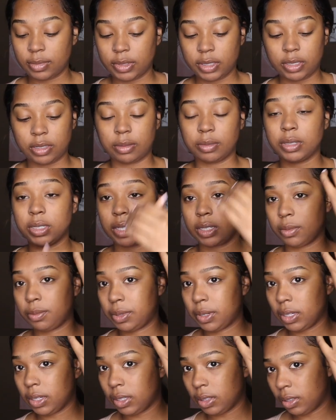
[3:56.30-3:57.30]
So I'm just going to
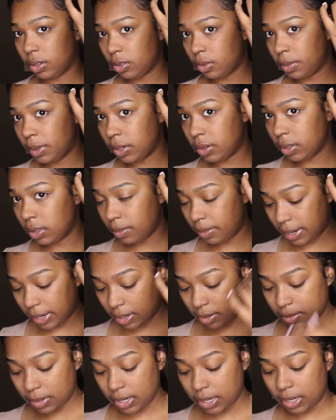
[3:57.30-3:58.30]
put a little bit on the
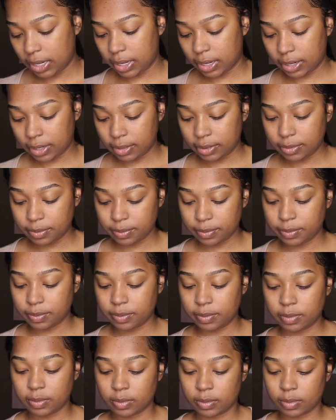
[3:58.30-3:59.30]
back of my hand.
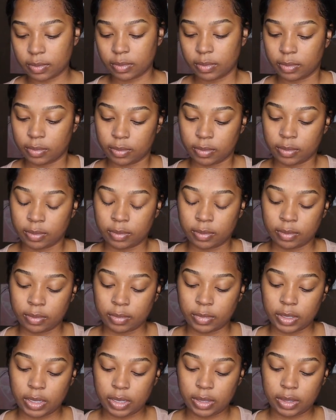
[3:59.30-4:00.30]

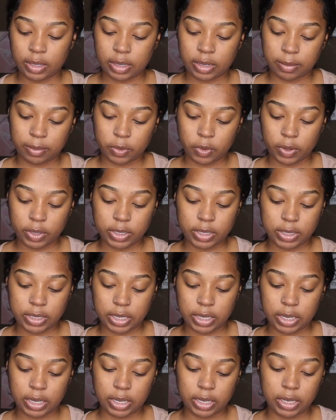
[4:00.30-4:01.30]
And then I'm going to
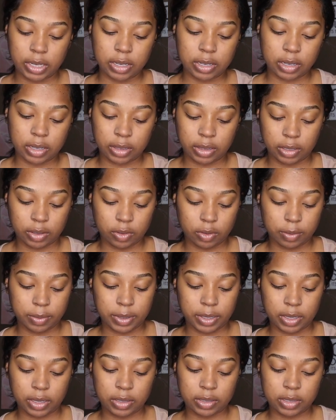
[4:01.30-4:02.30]
take a little
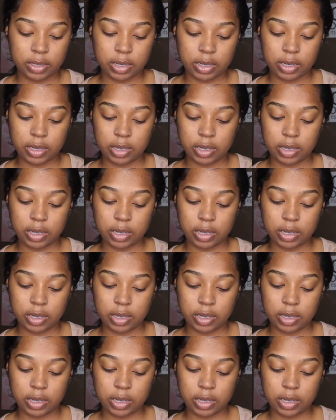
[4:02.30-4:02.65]
bit